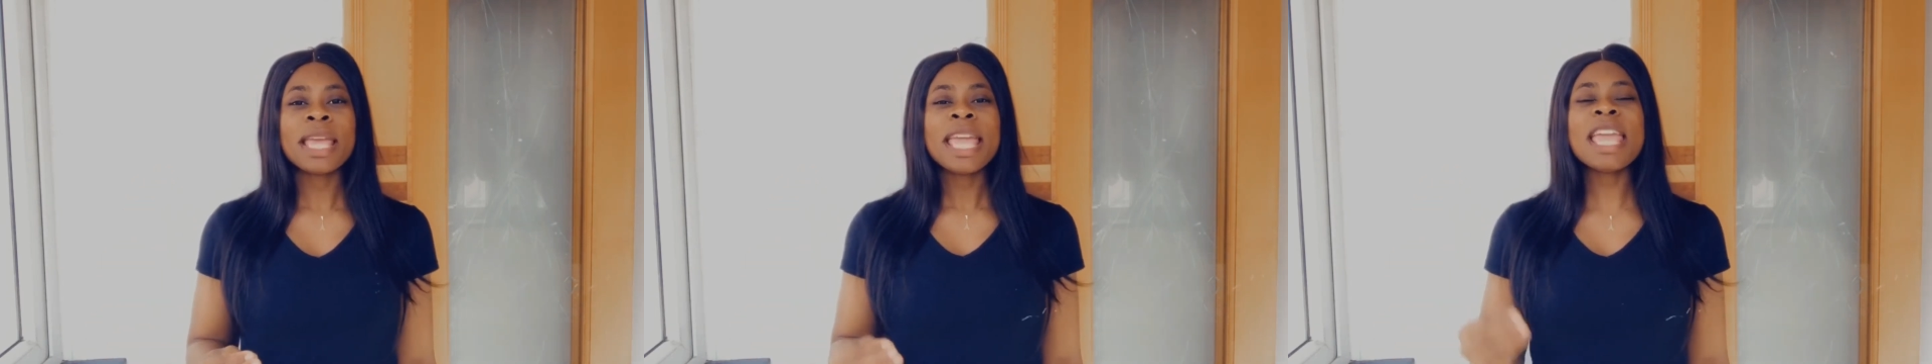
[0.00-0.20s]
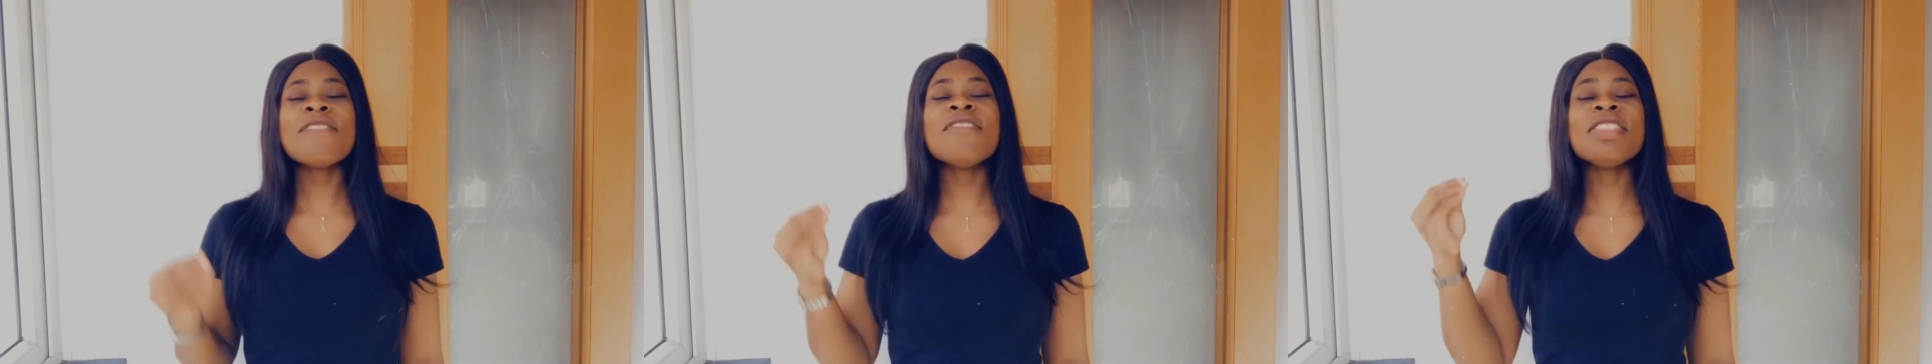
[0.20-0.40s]

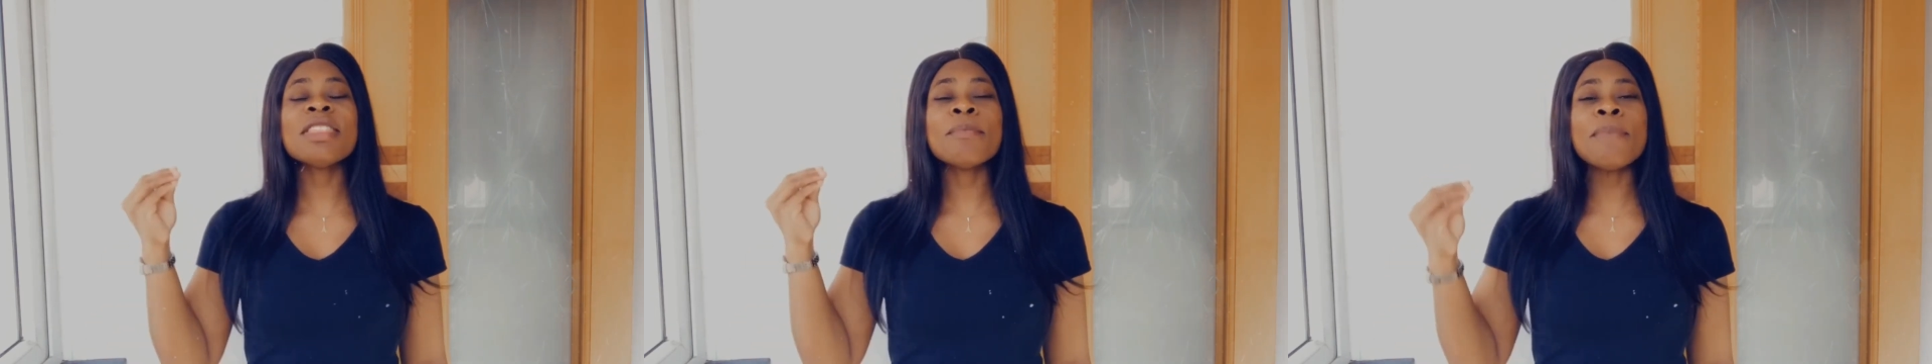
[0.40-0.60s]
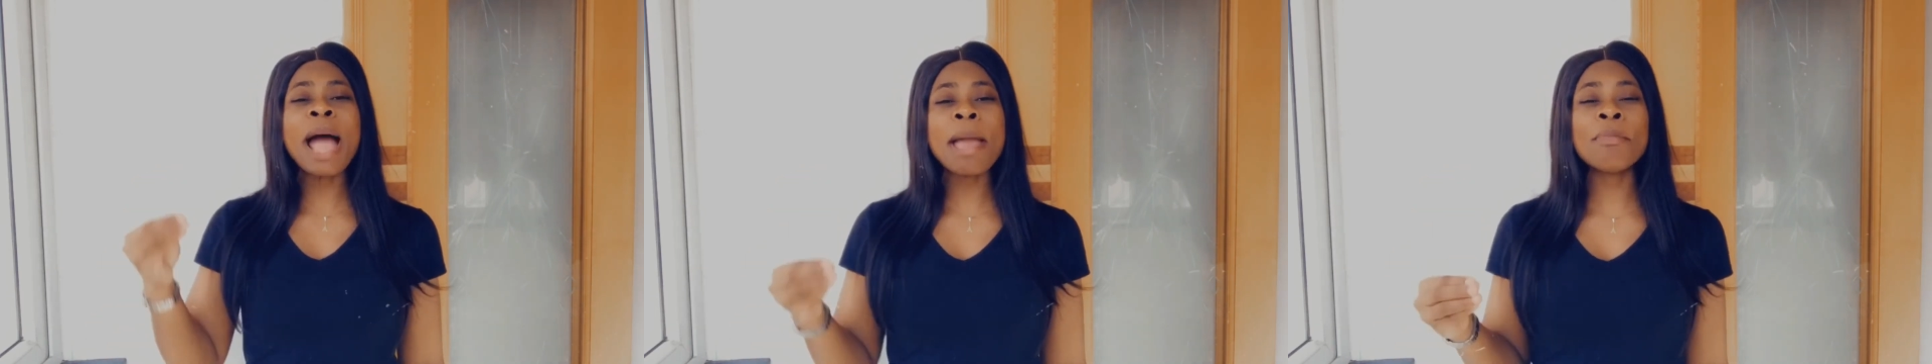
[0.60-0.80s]
even the
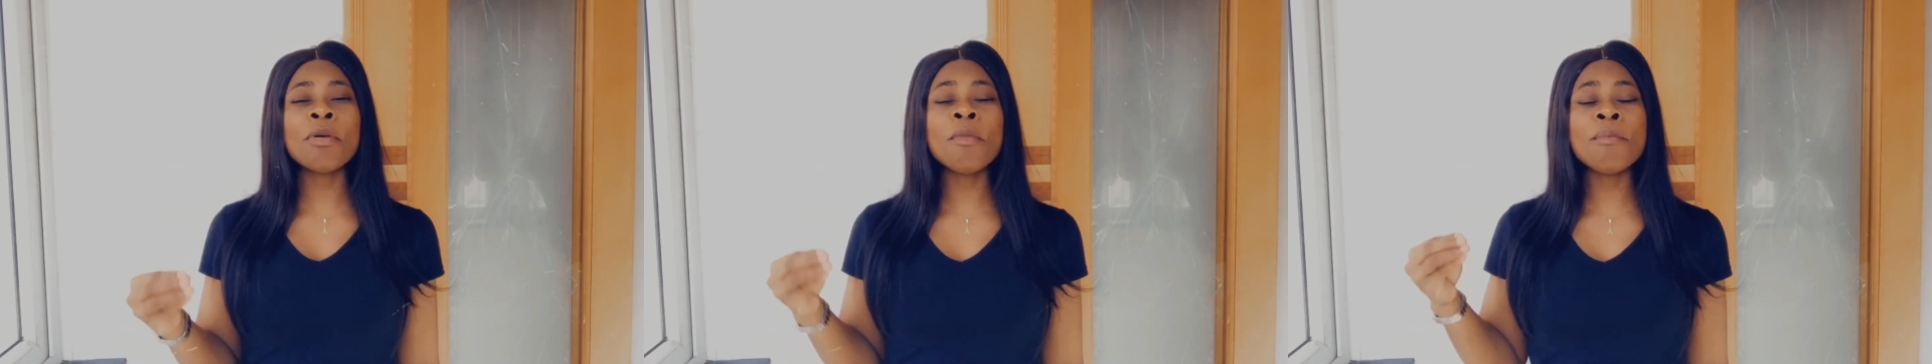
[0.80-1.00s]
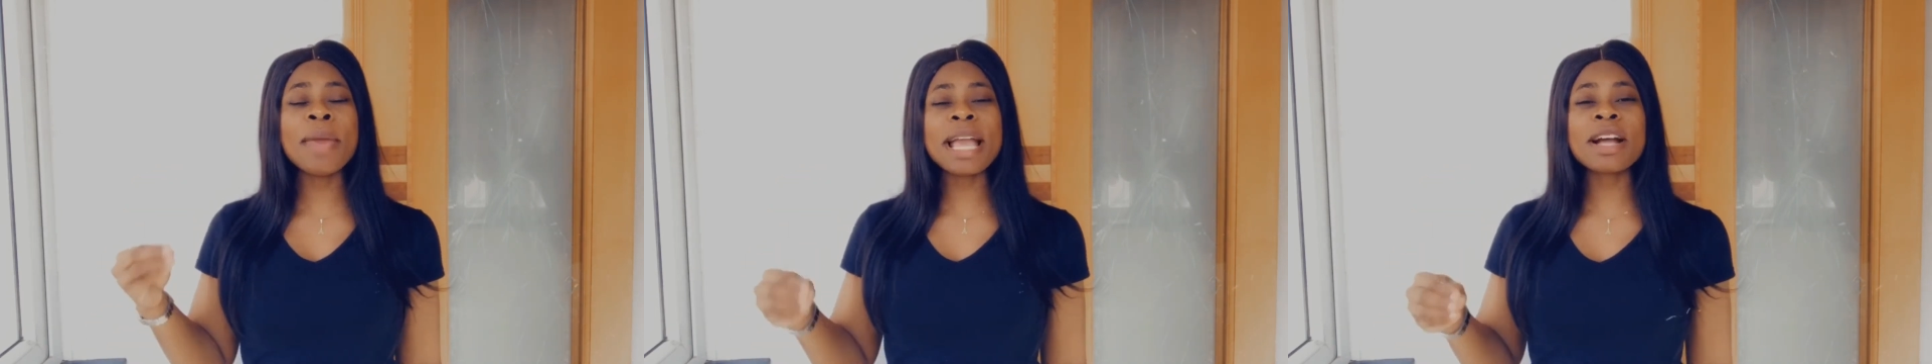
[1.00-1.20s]
bible
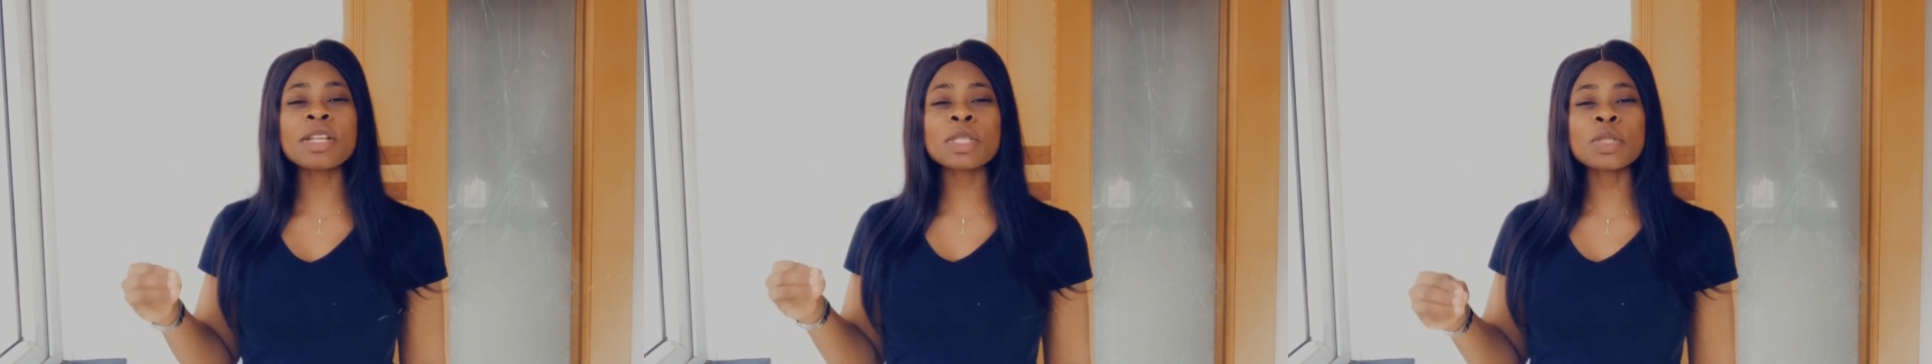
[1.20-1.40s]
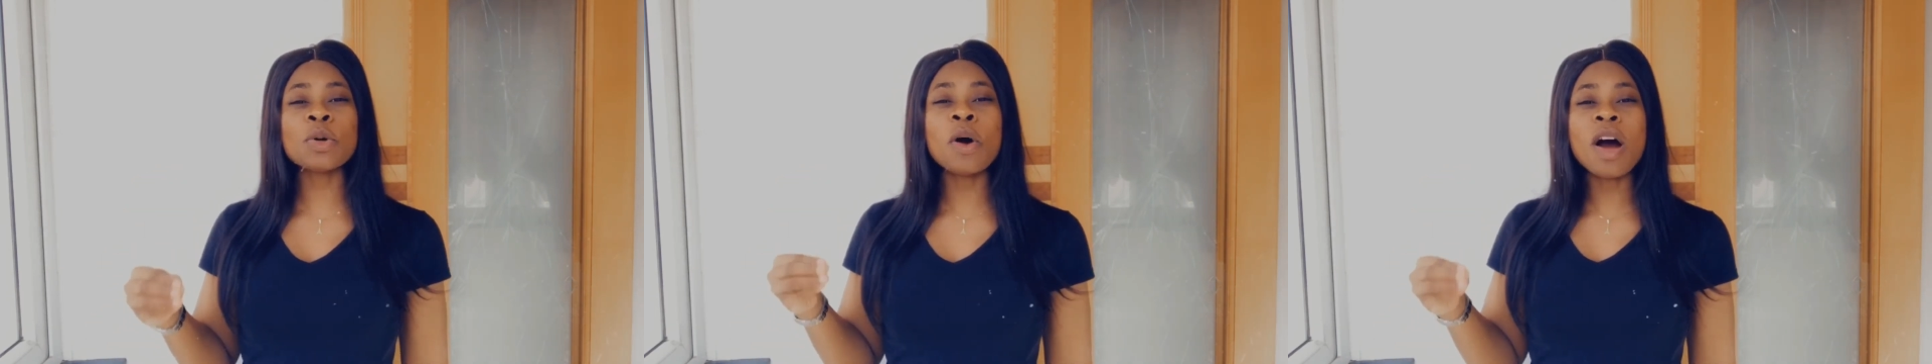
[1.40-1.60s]
make us
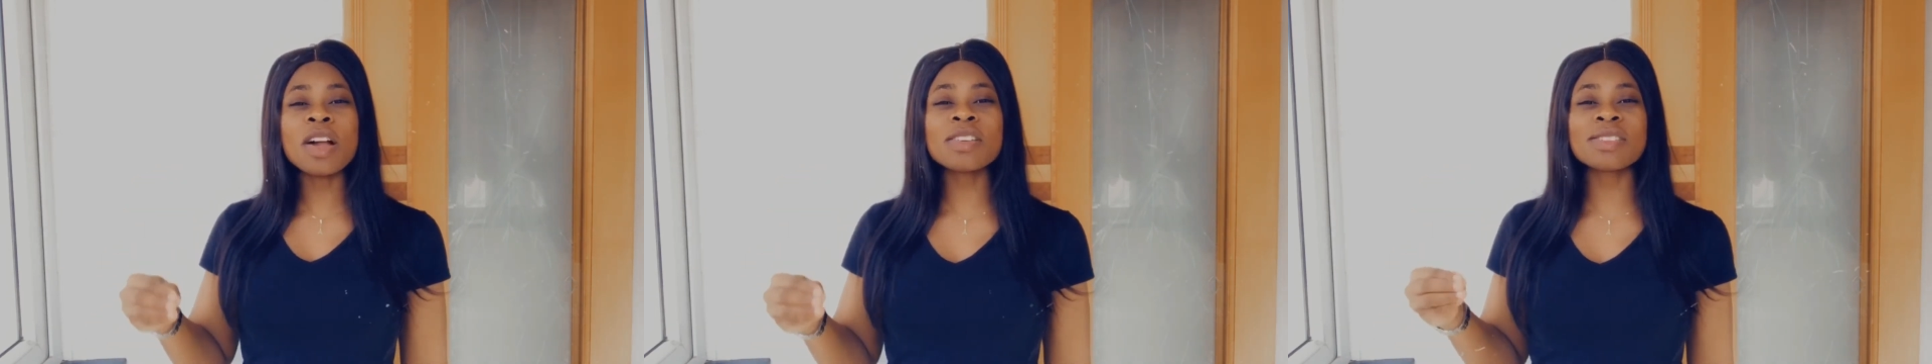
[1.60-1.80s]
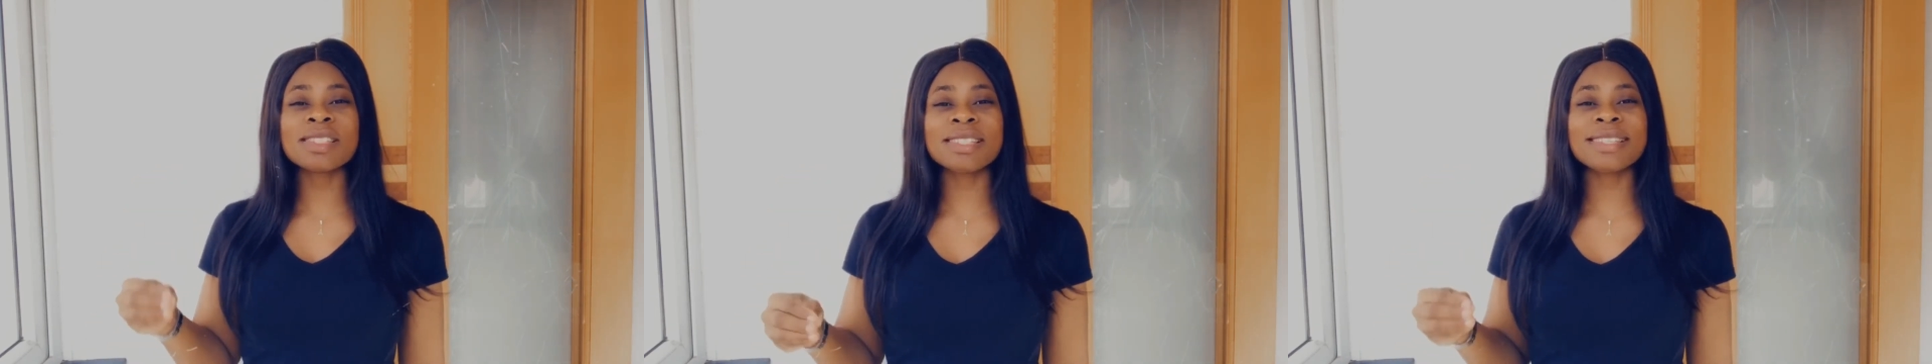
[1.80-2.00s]
to
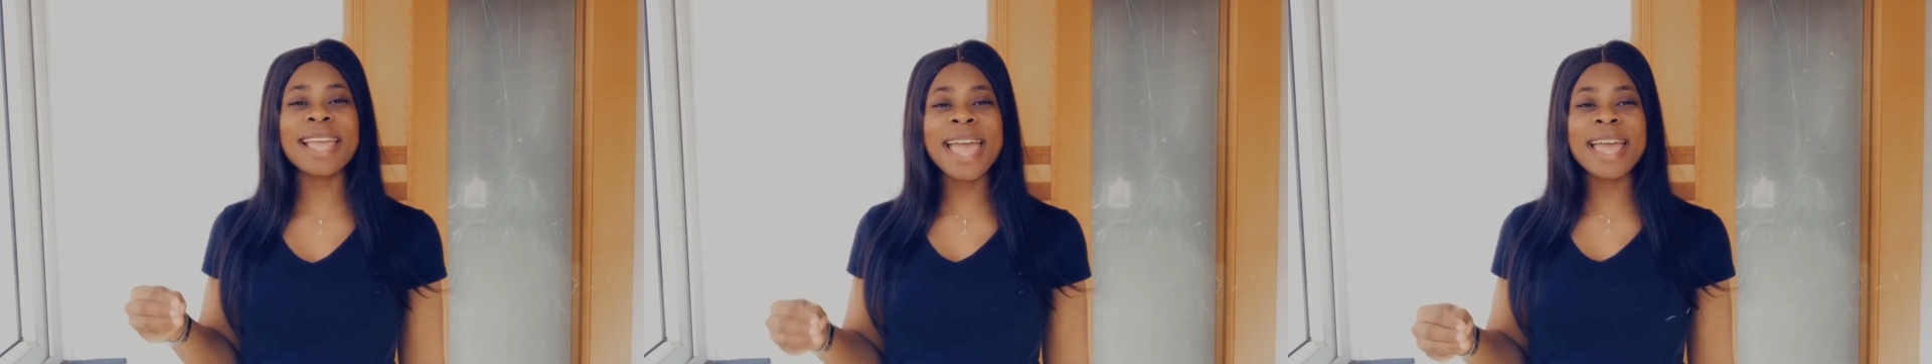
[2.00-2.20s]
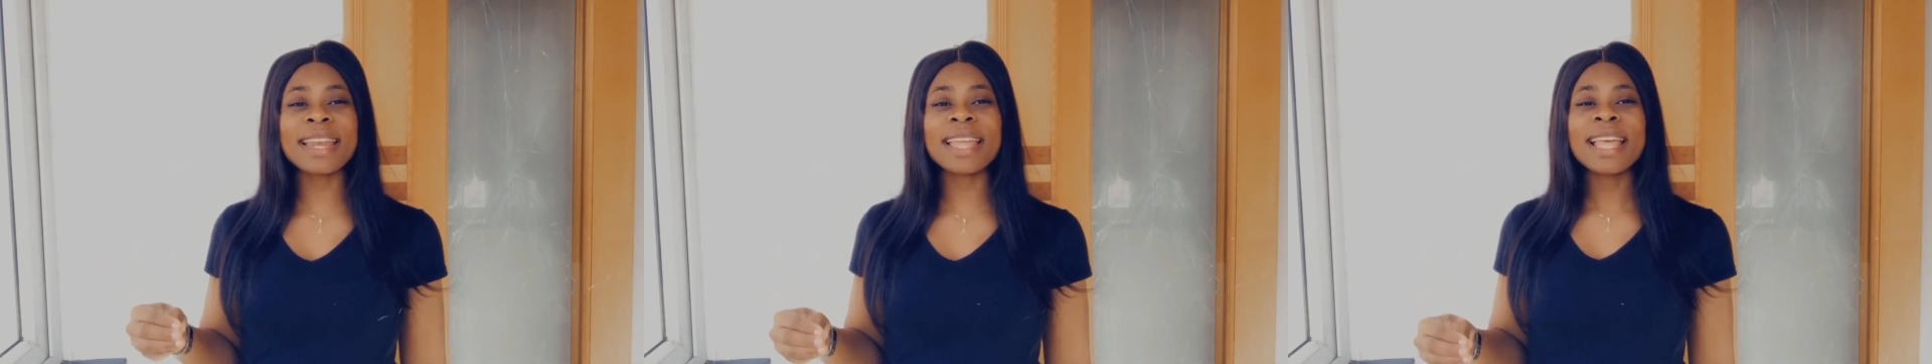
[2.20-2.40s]

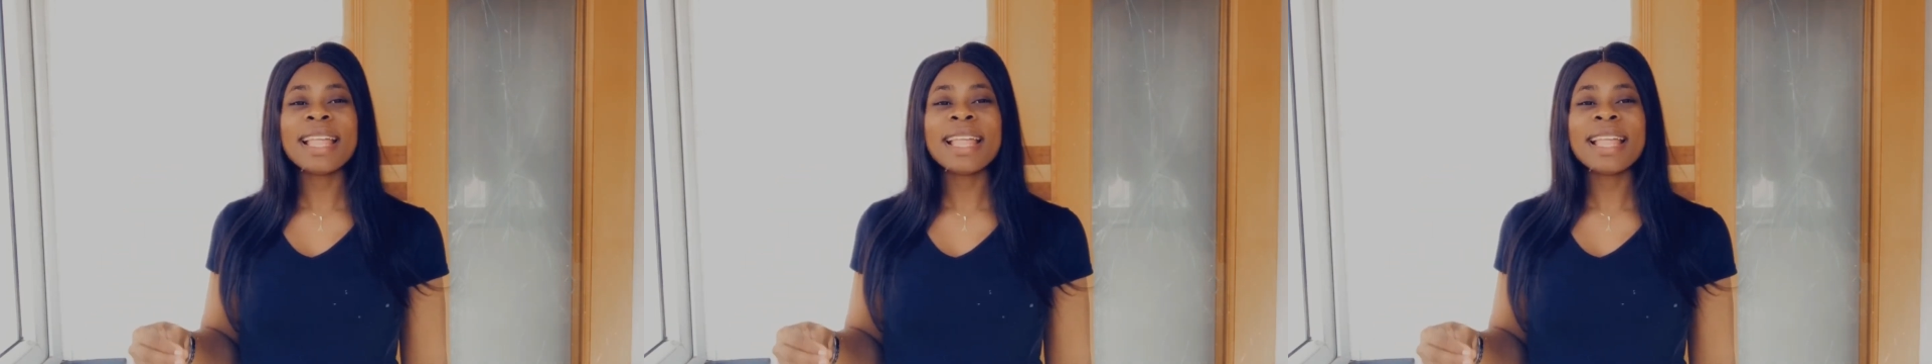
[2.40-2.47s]
understand